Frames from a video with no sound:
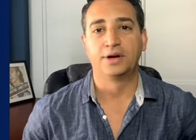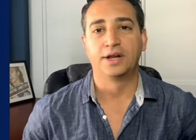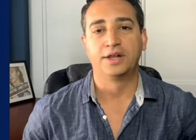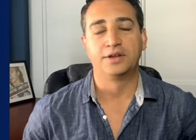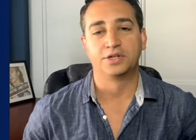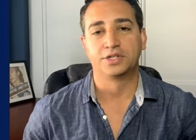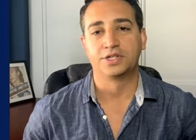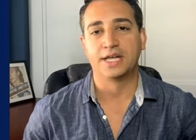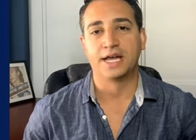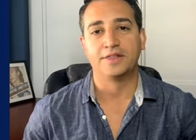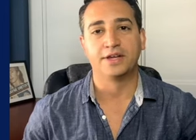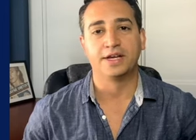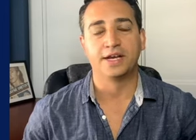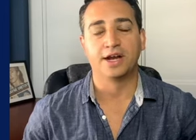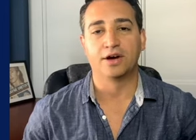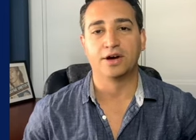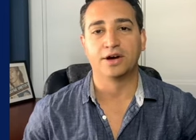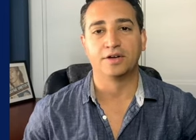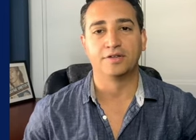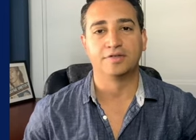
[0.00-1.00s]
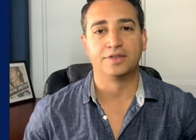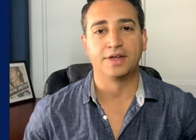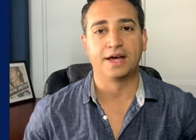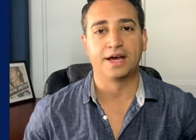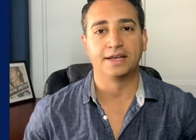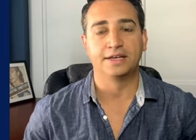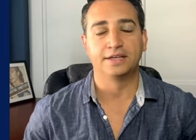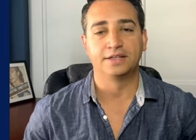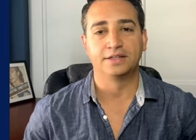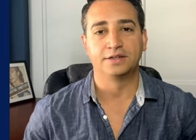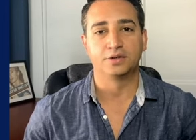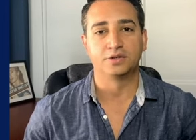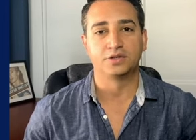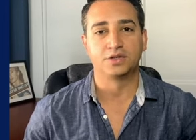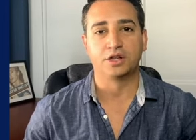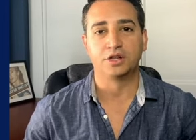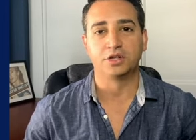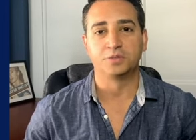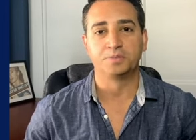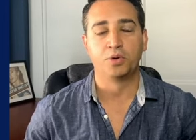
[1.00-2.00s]
understand the narrative that there's
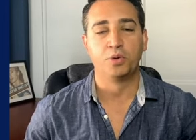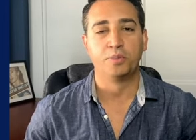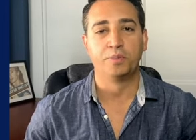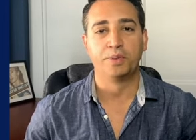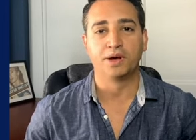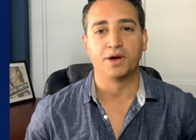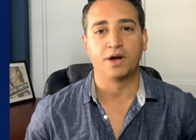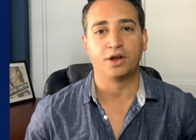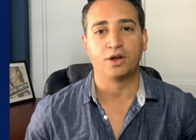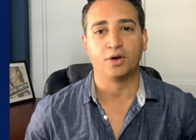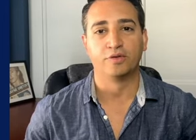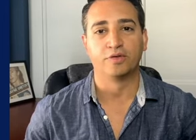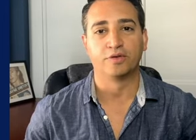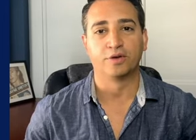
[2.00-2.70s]
all this pooping all